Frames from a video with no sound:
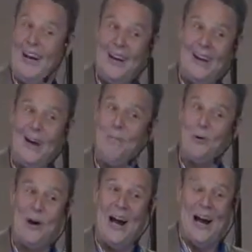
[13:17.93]
well, that,
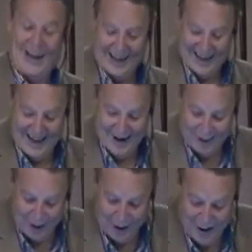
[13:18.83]
that poor guy, he
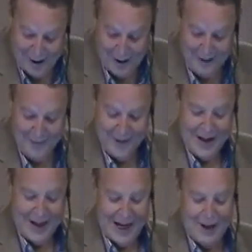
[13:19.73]
didn't have a clue.